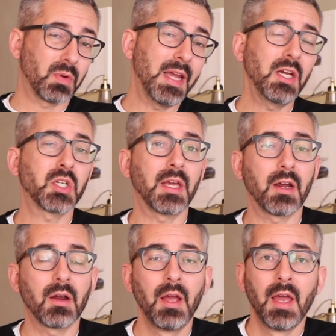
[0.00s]
range
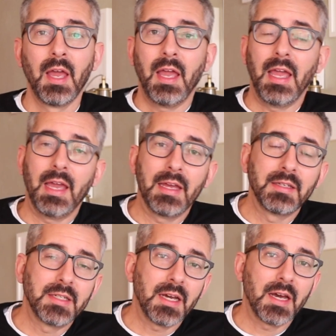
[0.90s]
there.
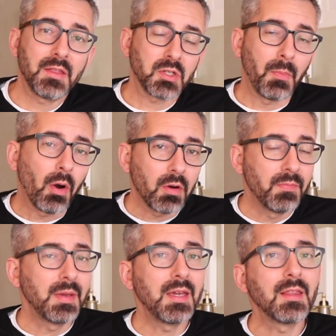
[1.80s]
And there's a part of
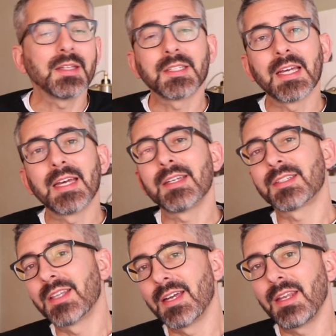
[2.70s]
me that
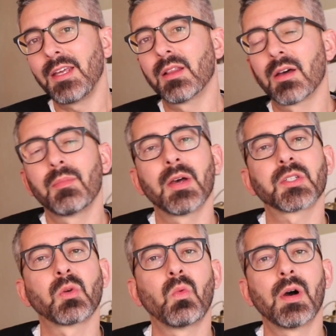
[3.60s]
says that Elon
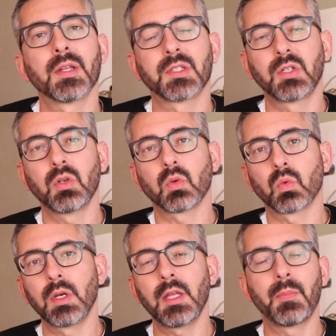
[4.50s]
Musk wants to
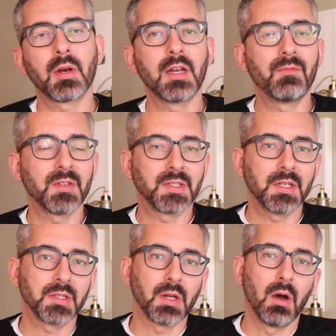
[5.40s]
really put an
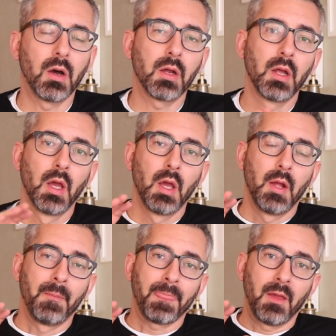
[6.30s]
emphasis on
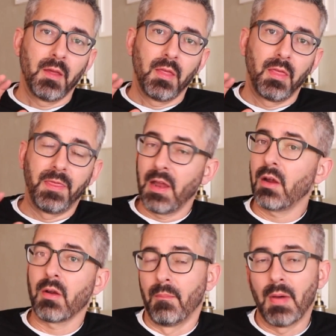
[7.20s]

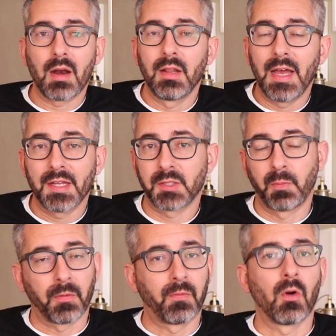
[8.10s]
their Model S
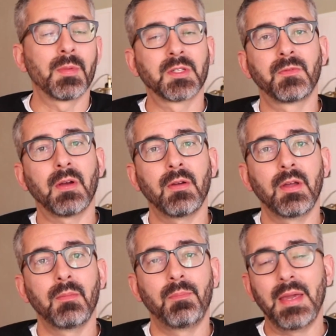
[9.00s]
performance
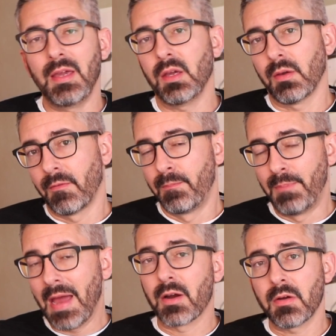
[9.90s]
variant being
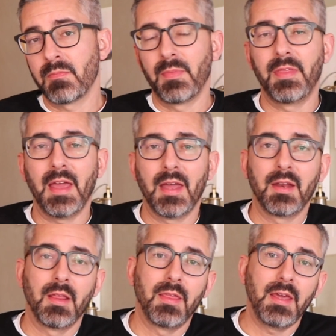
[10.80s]
better
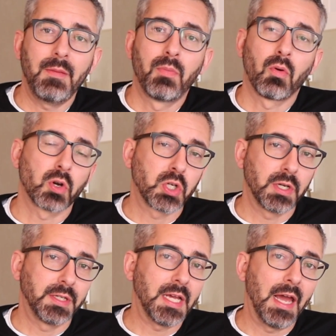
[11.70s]
than the
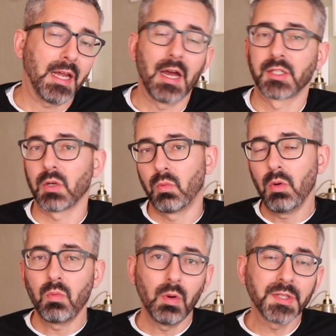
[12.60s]
Porsche Taycan. So
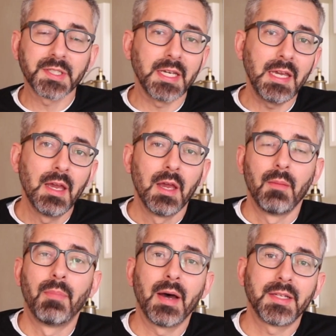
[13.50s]
we'll see,
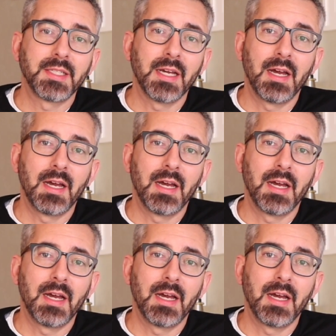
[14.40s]
but